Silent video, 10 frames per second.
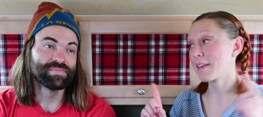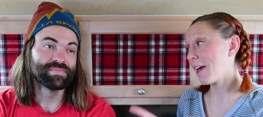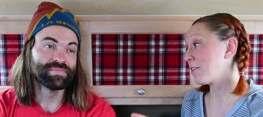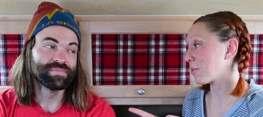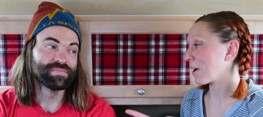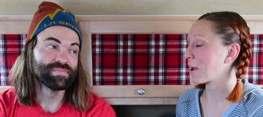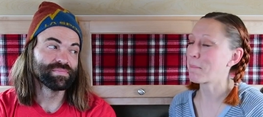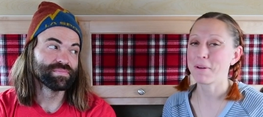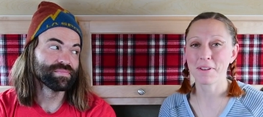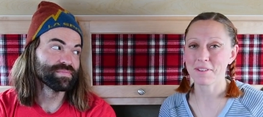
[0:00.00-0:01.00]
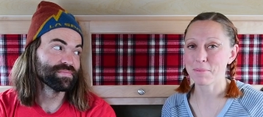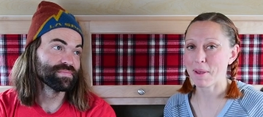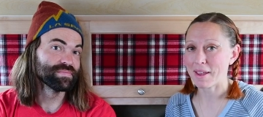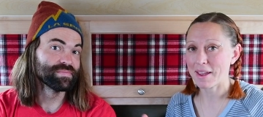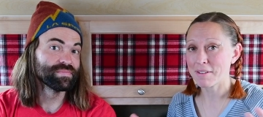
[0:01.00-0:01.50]
Speaker 1: Kendrick
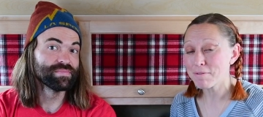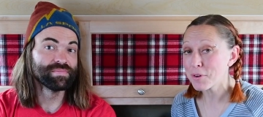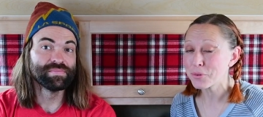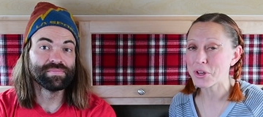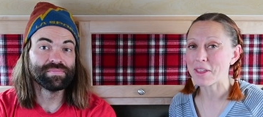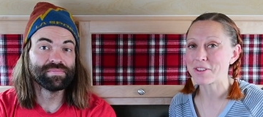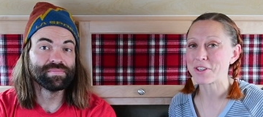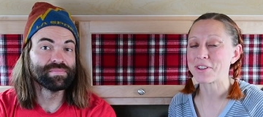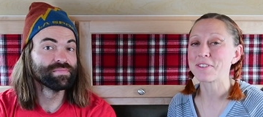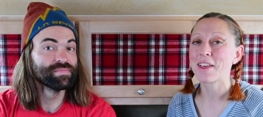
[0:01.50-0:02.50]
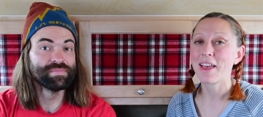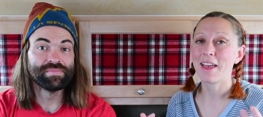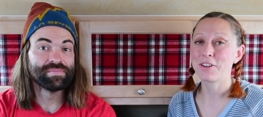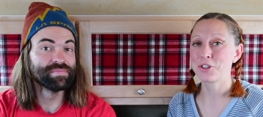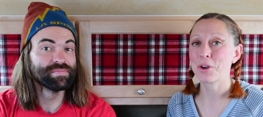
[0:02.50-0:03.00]
participate in food challenges
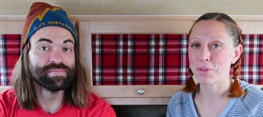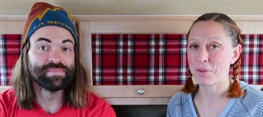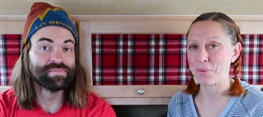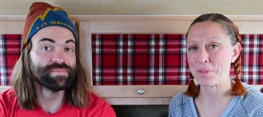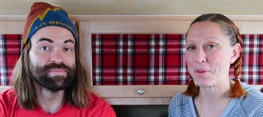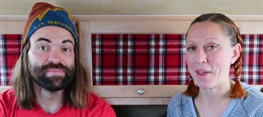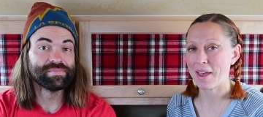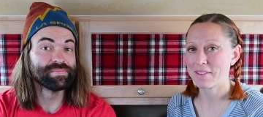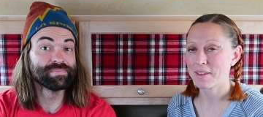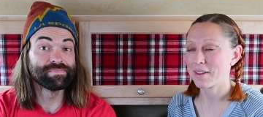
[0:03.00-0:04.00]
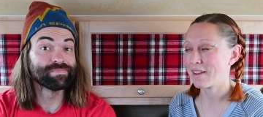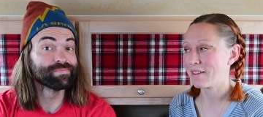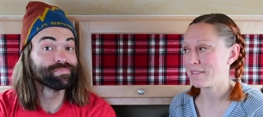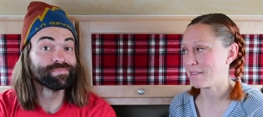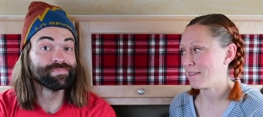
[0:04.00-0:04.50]
and share those with you guys.
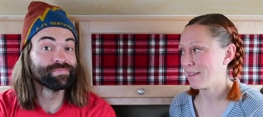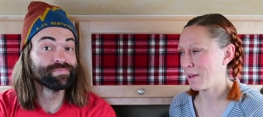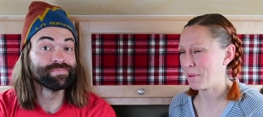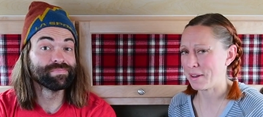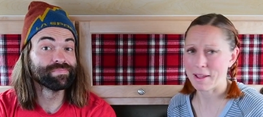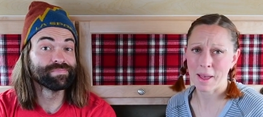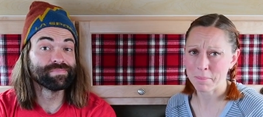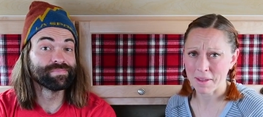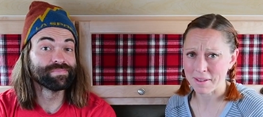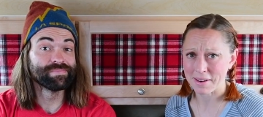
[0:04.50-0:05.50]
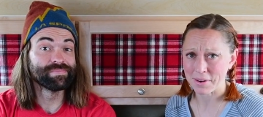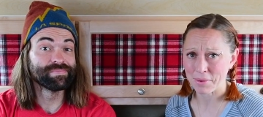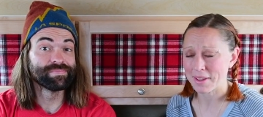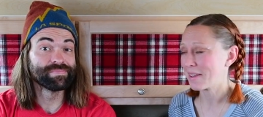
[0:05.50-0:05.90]
Because, I mean, I'm not going to do it.